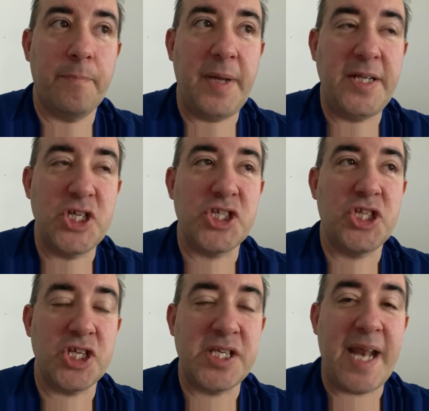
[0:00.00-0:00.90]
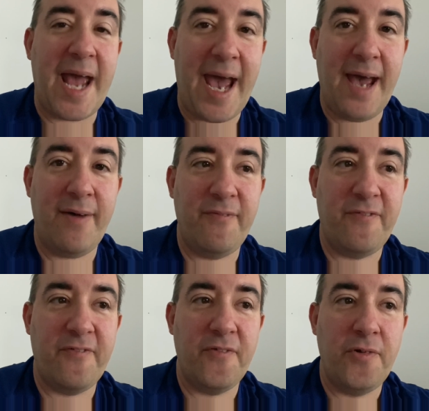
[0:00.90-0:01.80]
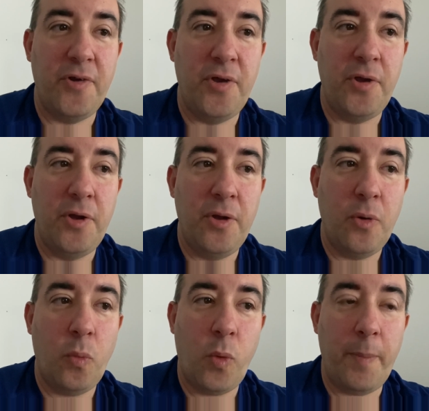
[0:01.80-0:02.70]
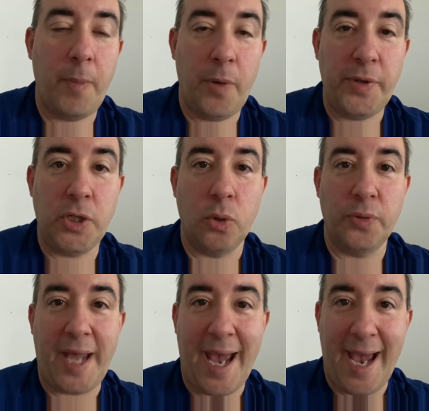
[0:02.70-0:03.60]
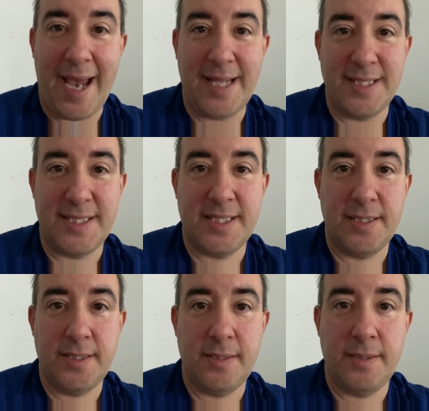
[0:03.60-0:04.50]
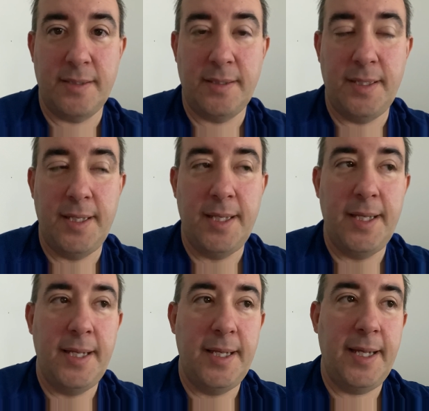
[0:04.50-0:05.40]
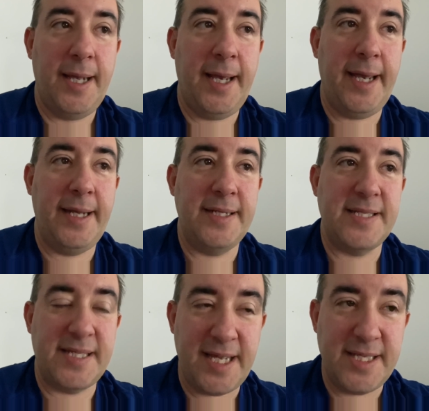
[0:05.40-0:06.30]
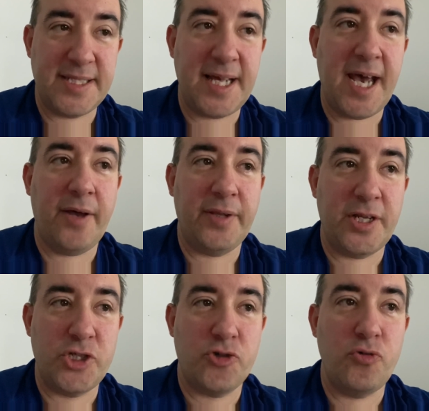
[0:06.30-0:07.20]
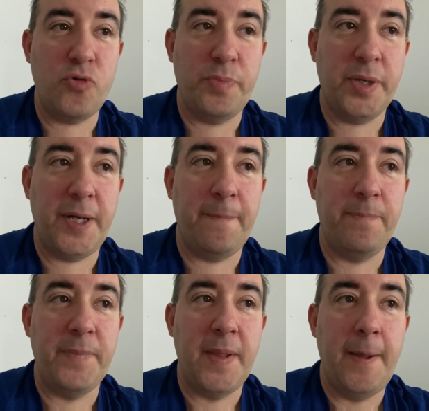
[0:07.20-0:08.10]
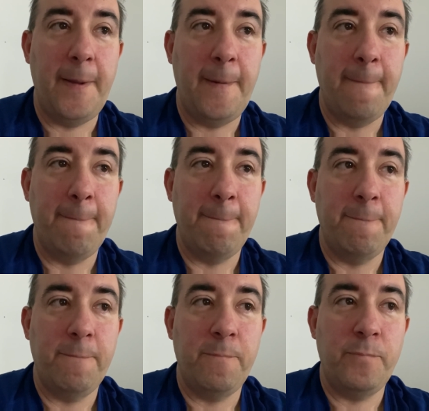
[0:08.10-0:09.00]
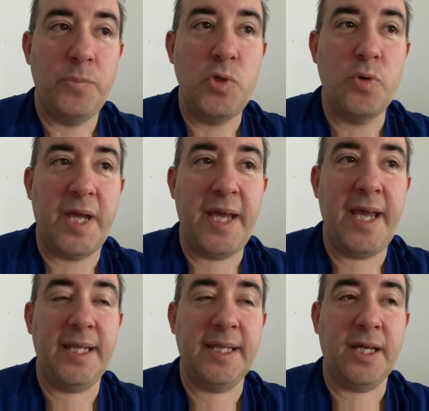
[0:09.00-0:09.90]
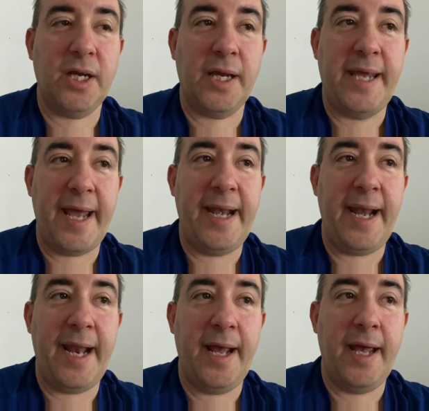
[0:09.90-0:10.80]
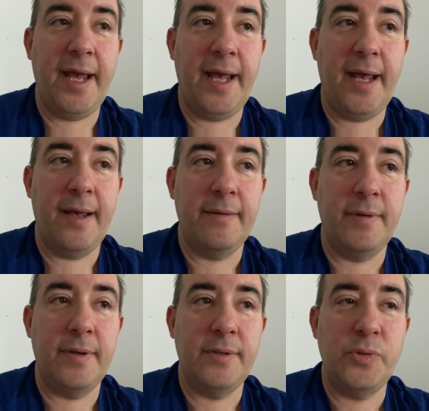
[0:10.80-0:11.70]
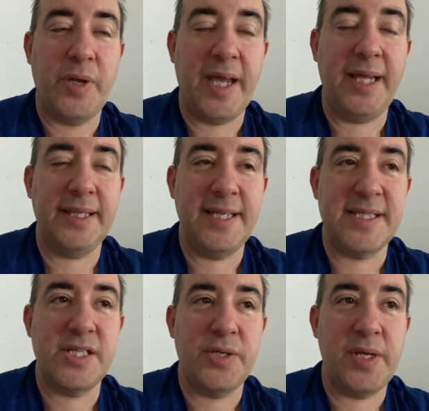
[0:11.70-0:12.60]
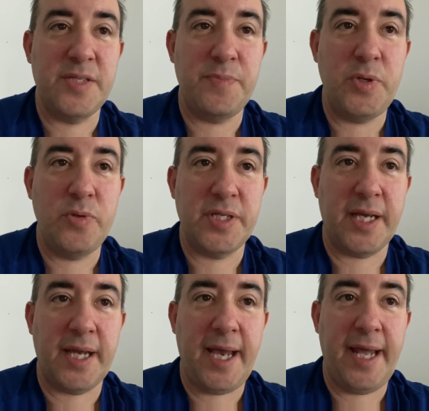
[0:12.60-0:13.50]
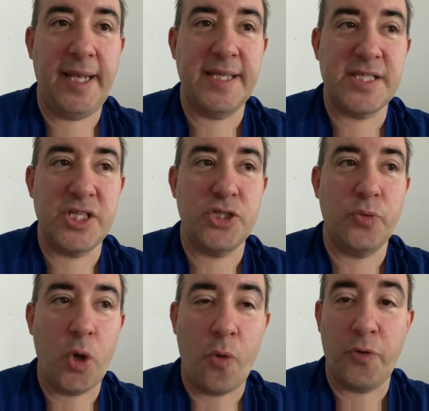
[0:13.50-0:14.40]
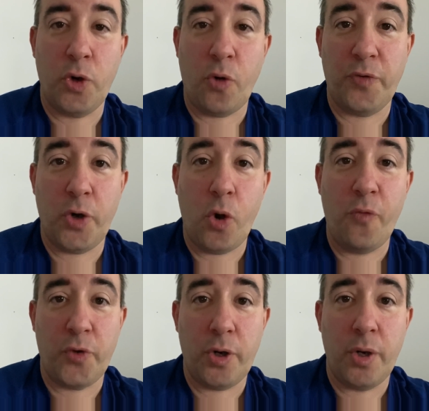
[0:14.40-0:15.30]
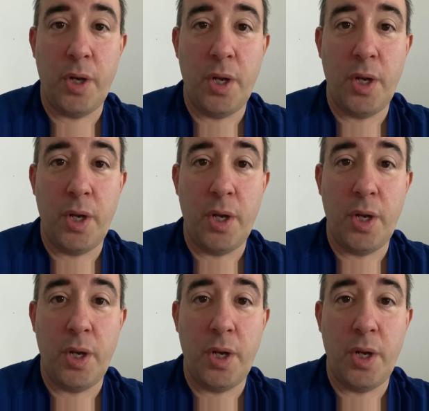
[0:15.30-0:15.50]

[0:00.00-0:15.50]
it just doesn't have what Murray Gold has. And it's his style, that's true, but you can't get it you can't listen to his music and listen to it over and over and over